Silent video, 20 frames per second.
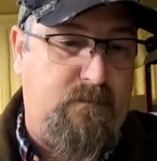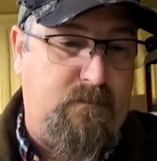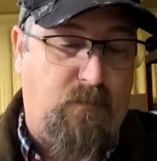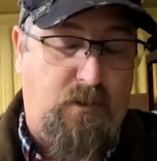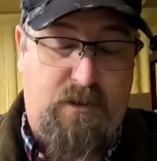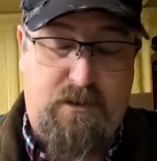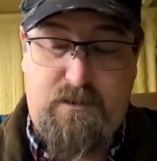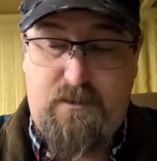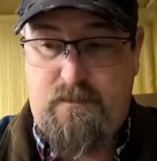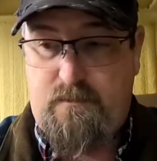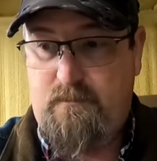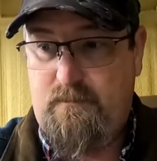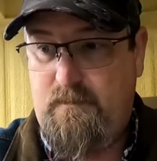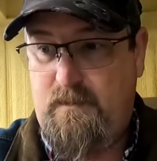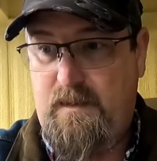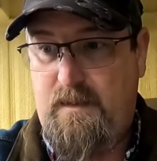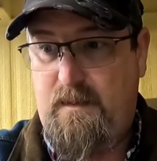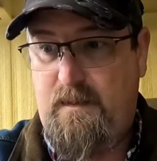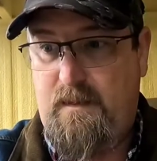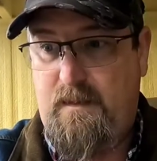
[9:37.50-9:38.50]
which
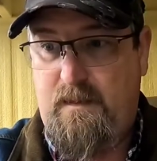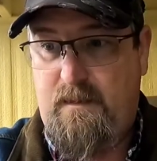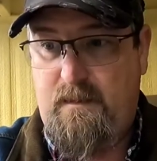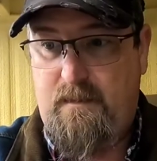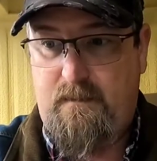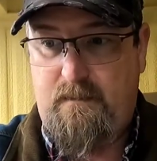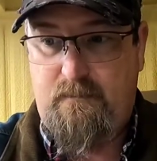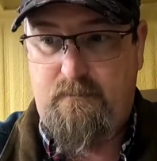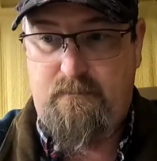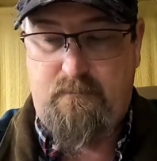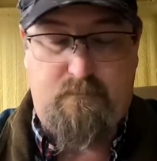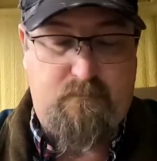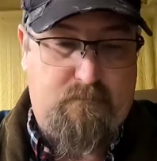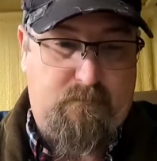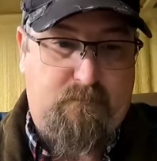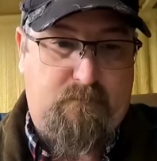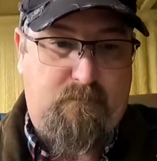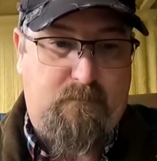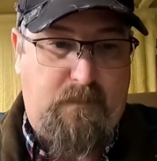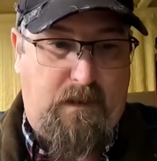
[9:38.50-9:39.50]
the,
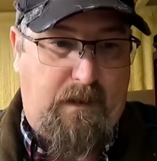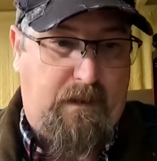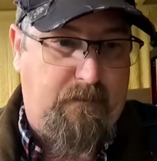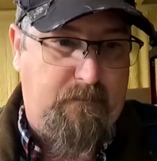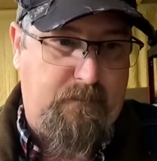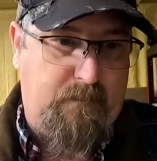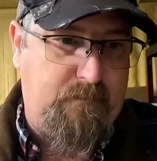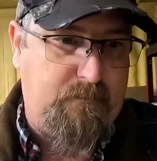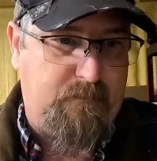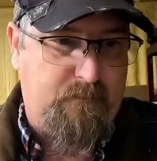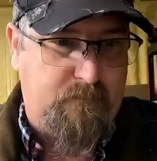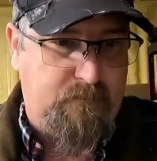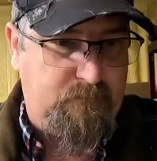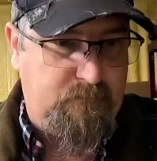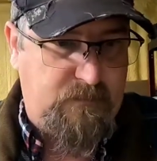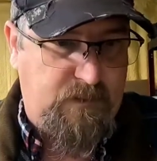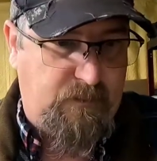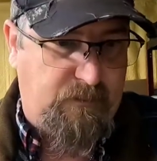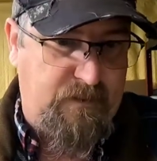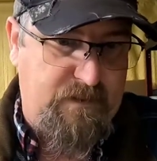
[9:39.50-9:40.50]

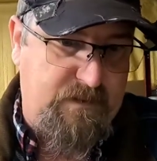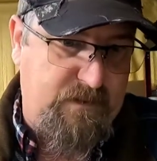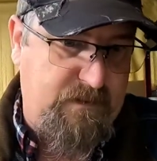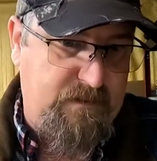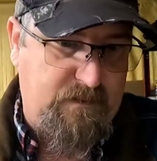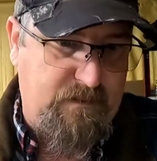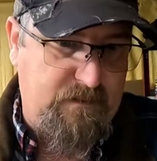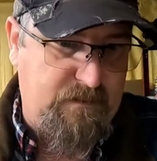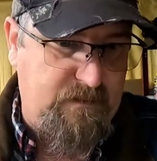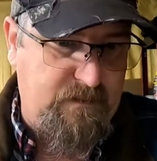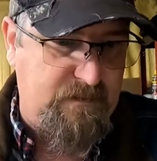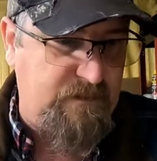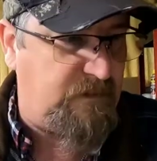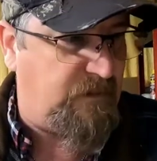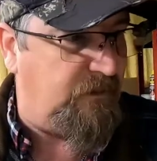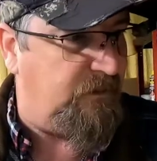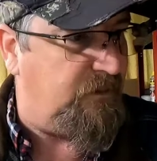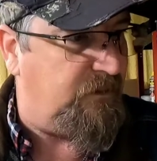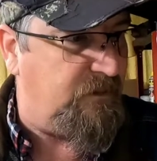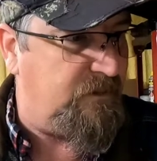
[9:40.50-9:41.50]
the resistance is
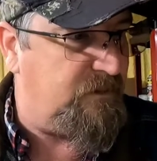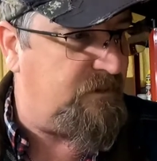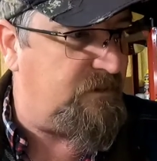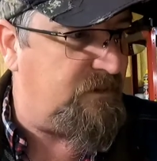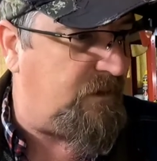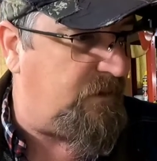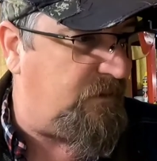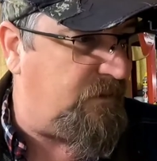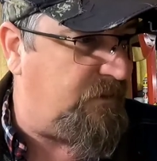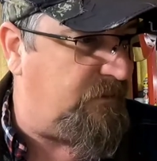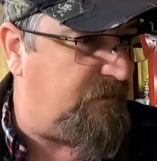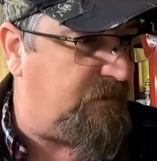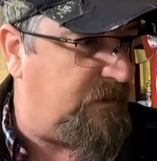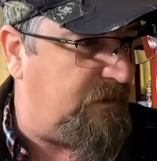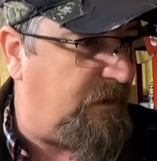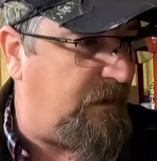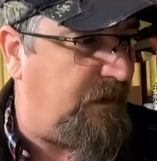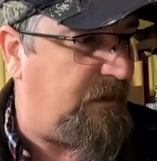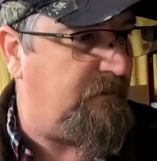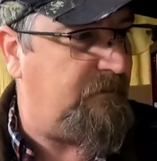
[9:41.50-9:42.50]
good, so
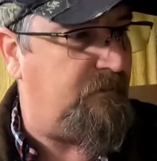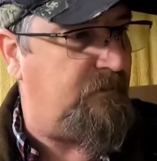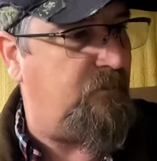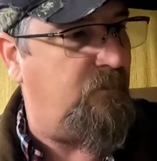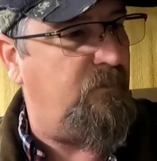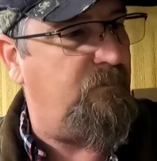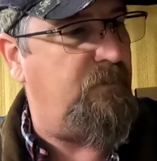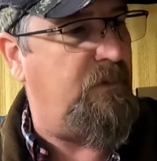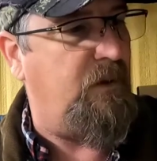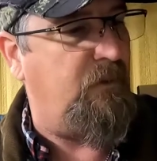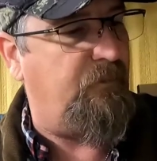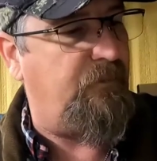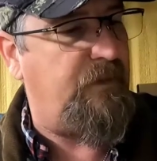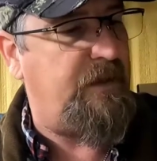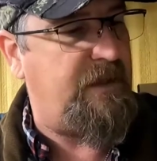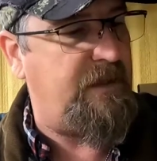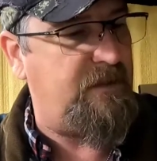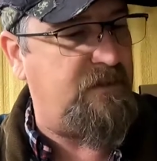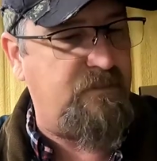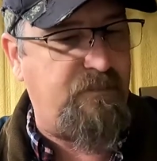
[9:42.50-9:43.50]
I don't
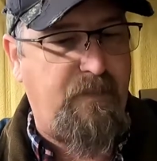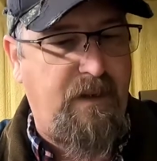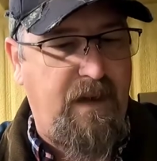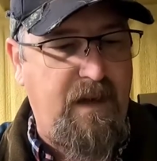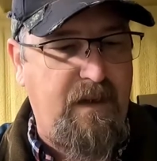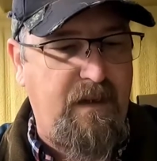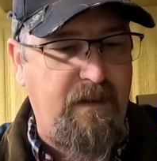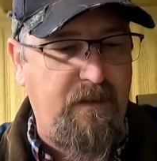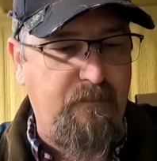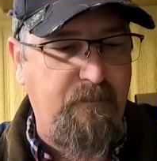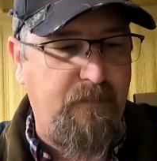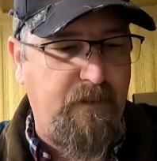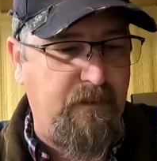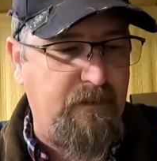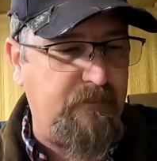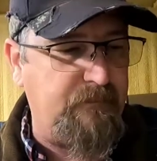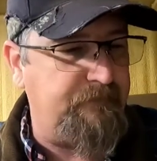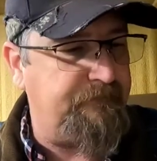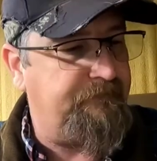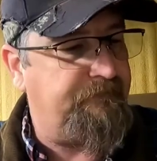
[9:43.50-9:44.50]
think it's bad,
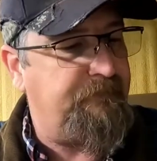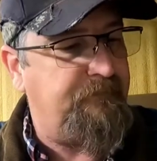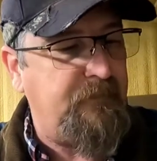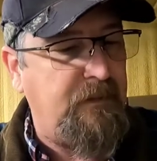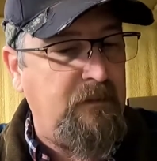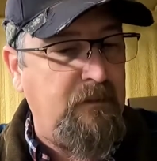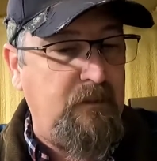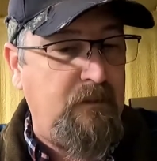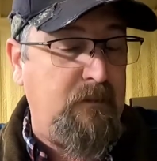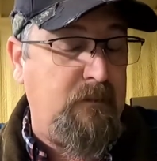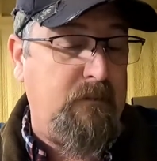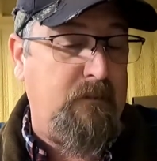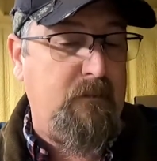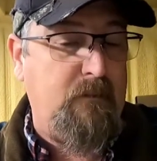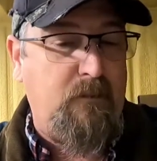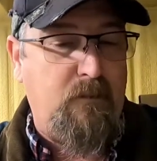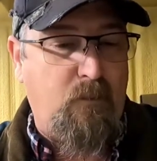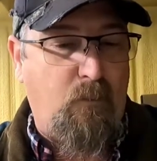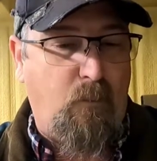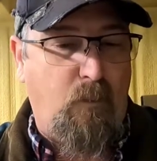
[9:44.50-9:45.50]
but
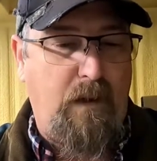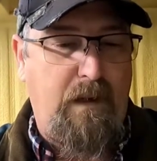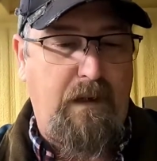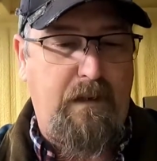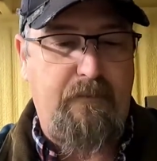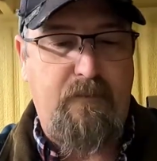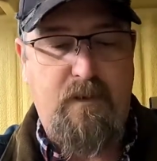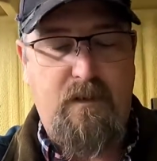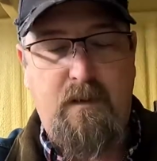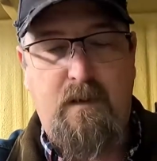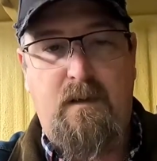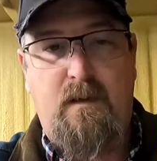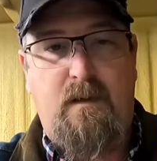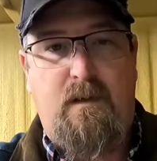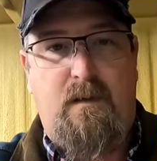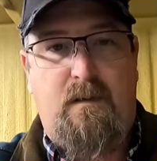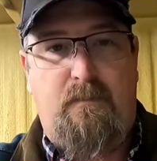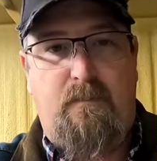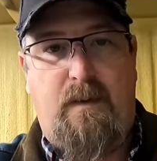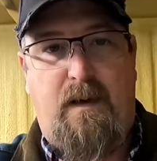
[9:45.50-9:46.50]
whatever.
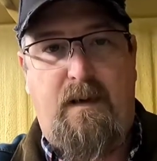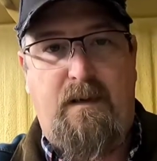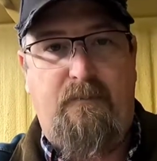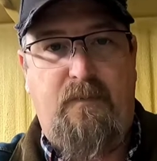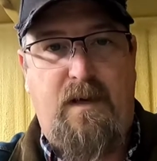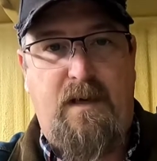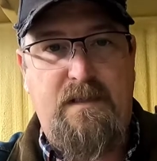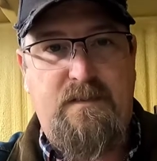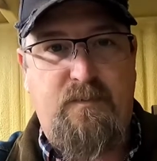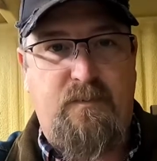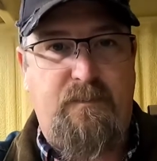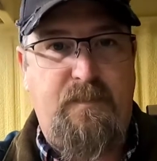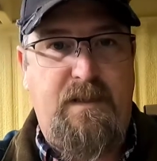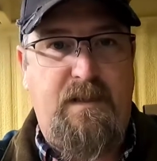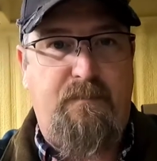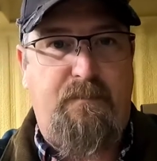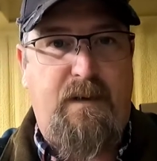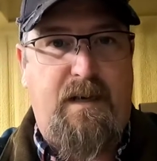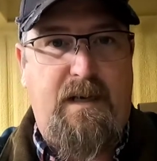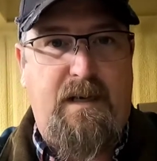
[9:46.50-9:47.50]
My advice would
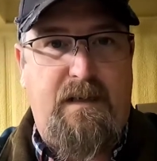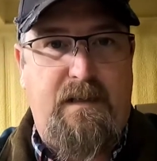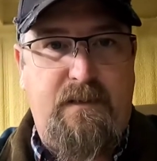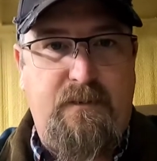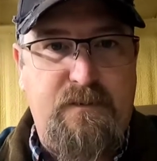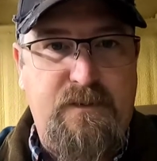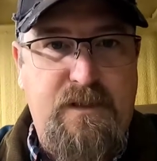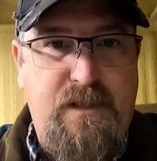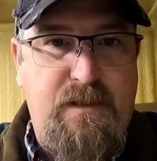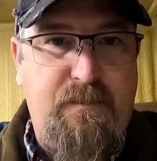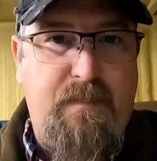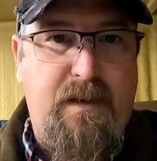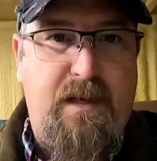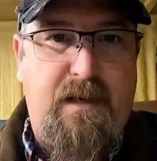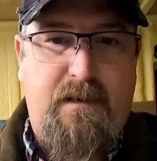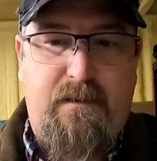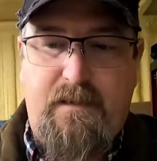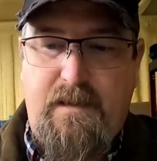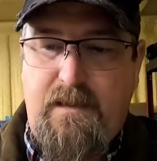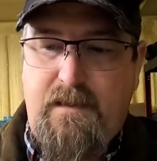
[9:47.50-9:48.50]
be to buy an LG
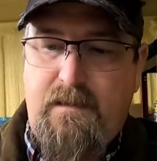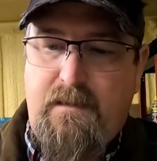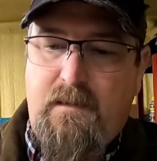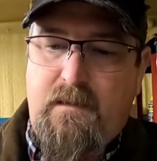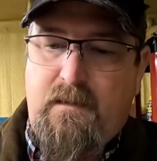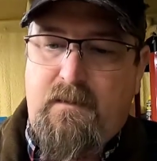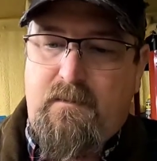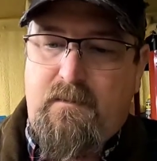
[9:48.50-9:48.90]
battery,